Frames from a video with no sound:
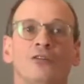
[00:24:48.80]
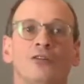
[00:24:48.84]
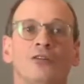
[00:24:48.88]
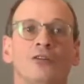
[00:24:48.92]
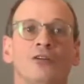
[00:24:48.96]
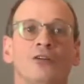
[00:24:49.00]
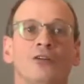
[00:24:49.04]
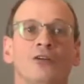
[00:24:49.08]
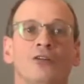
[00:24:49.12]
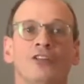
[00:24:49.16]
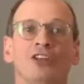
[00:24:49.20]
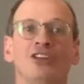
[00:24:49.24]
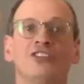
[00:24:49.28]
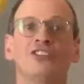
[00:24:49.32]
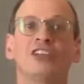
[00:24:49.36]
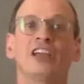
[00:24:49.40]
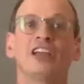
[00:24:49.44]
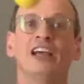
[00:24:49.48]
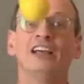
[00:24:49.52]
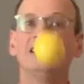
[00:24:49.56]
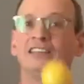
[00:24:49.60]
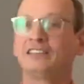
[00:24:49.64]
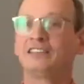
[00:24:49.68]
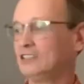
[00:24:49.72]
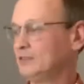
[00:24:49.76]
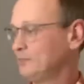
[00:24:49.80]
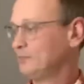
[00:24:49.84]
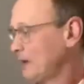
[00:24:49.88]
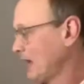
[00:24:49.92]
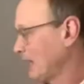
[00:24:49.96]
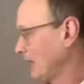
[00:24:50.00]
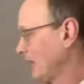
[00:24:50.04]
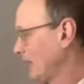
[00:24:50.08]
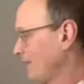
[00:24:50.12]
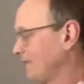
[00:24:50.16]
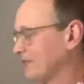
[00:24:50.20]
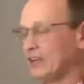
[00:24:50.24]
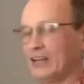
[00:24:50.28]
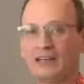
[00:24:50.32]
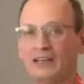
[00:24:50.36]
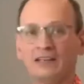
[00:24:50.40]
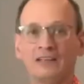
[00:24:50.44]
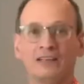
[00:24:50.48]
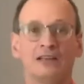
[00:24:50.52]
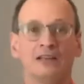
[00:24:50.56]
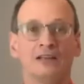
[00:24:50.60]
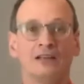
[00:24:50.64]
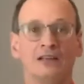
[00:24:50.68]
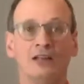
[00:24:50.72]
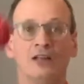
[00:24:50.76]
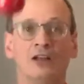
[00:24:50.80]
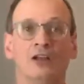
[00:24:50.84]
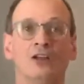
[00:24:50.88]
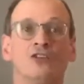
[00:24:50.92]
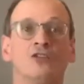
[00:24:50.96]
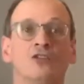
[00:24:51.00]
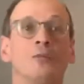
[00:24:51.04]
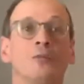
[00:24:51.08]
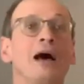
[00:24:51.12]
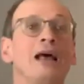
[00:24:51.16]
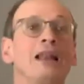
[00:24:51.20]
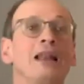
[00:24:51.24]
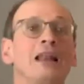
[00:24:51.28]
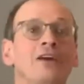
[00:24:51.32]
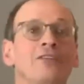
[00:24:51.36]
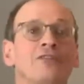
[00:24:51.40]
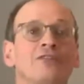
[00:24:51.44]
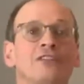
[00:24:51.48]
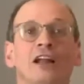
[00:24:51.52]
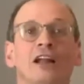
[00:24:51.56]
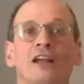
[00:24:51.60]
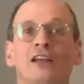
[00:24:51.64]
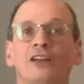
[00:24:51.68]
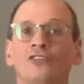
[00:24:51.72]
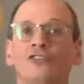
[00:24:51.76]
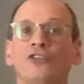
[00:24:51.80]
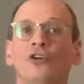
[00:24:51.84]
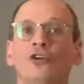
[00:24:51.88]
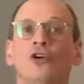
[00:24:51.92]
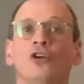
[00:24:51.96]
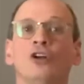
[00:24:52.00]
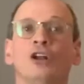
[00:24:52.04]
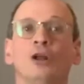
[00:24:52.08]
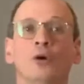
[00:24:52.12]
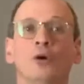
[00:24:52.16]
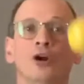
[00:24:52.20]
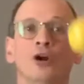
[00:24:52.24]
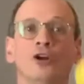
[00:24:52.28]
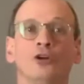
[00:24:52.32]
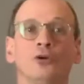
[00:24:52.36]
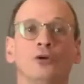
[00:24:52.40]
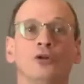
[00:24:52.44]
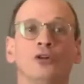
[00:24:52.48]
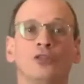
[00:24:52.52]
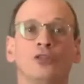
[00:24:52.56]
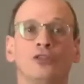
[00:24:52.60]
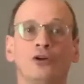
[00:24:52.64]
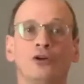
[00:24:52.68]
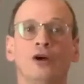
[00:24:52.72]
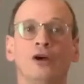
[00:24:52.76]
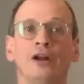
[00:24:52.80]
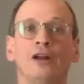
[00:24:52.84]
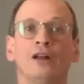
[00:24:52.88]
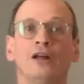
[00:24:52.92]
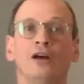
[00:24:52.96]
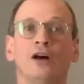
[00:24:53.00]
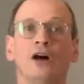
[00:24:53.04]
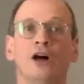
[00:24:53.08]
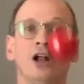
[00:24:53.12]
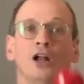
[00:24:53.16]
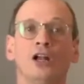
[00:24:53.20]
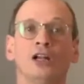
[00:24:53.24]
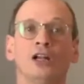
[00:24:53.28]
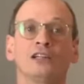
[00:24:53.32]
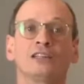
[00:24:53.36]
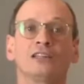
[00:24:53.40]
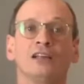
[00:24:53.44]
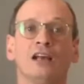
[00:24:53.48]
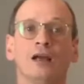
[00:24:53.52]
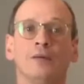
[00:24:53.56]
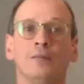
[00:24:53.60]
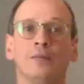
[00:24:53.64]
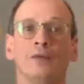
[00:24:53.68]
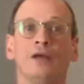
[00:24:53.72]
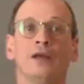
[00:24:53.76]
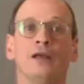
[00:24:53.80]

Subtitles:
In this case, it's my left hand. So my left hand is the only one doing the throwing all the time.